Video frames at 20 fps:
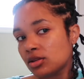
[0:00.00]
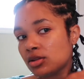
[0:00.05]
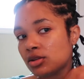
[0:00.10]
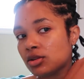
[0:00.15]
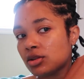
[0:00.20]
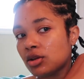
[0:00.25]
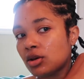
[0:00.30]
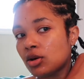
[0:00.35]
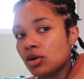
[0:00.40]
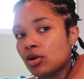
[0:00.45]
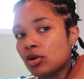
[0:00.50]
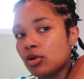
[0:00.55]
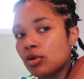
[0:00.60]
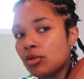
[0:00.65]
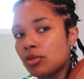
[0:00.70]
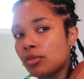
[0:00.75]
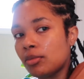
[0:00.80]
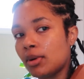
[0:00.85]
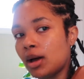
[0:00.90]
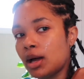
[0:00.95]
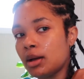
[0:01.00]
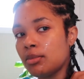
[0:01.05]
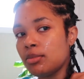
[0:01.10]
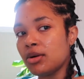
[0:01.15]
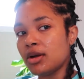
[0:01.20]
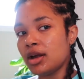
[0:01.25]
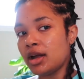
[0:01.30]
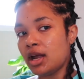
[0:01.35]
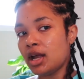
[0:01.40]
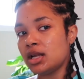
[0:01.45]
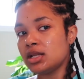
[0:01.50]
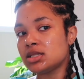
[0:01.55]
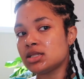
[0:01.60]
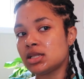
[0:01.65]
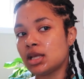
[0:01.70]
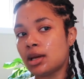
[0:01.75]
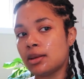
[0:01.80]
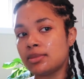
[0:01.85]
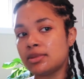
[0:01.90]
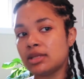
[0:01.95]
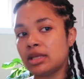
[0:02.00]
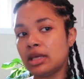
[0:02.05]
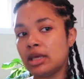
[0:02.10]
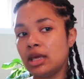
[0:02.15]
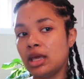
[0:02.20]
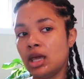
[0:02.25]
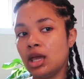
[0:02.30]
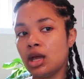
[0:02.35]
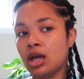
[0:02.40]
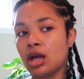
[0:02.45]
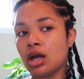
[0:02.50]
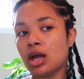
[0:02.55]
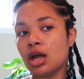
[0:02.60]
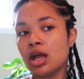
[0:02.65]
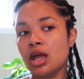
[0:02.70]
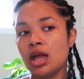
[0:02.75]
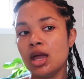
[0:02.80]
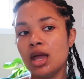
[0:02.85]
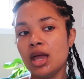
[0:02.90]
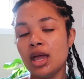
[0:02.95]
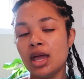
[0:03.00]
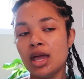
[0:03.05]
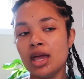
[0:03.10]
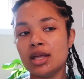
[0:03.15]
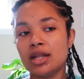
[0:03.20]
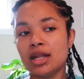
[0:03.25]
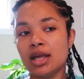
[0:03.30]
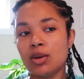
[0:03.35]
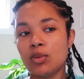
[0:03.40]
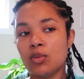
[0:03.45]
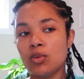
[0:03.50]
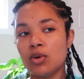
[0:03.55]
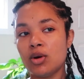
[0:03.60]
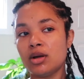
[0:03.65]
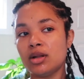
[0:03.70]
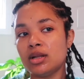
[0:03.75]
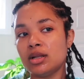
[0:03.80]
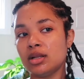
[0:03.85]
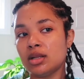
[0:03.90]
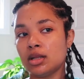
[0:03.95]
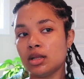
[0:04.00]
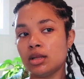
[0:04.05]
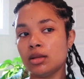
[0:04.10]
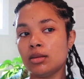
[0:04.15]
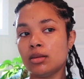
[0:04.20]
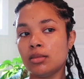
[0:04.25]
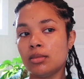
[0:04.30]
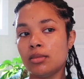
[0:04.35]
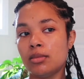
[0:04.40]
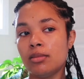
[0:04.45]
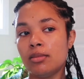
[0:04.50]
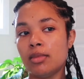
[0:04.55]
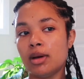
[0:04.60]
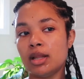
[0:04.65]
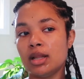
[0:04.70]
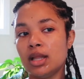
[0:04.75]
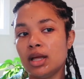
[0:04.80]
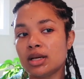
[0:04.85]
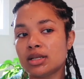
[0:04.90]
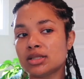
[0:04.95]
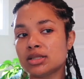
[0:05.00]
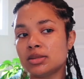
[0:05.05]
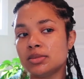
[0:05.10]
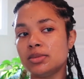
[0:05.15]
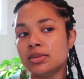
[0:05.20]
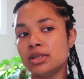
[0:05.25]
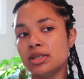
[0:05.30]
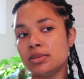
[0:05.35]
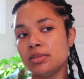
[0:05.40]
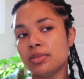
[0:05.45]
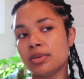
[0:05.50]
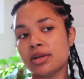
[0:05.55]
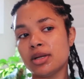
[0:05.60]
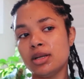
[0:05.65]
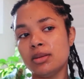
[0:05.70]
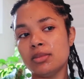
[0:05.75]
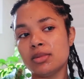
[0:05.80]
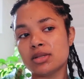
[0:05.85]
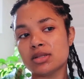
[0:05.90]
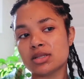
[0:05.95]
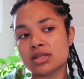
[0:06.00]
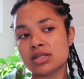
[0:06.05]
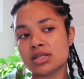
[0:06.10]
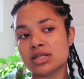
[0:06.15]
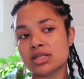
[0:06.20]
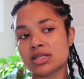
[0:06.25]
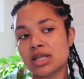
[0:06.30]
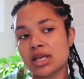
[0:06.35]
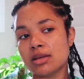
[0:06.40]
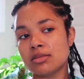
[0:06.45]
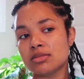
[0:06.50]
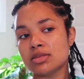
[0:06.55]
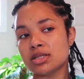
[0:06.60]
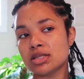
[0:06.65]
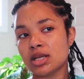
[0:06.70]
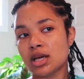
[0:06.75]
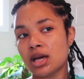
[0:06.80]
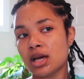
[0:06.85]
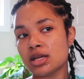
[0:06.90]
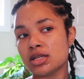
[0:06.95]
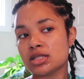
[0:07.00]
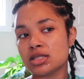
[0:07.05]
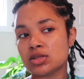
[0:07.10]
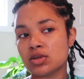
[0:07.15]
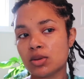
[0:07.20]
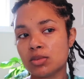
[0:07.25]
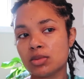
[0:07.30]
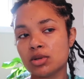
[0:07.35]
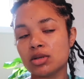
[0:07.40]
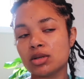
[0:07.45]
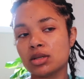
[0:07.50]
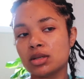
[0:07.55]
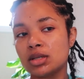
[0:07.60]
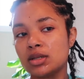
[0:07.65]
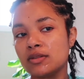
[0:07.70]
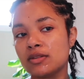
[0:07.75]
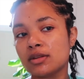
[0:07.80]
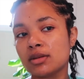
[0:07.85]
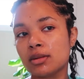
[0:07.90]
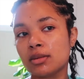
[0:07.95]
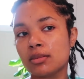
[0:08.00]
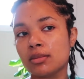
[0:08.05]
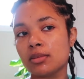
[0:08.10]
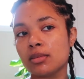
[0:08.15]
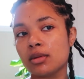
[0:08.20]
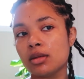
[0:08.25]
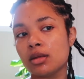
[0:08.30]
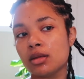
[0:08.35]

so my braid stops here, and I want my locks to be pretty much the same size, so I'm gonna leave some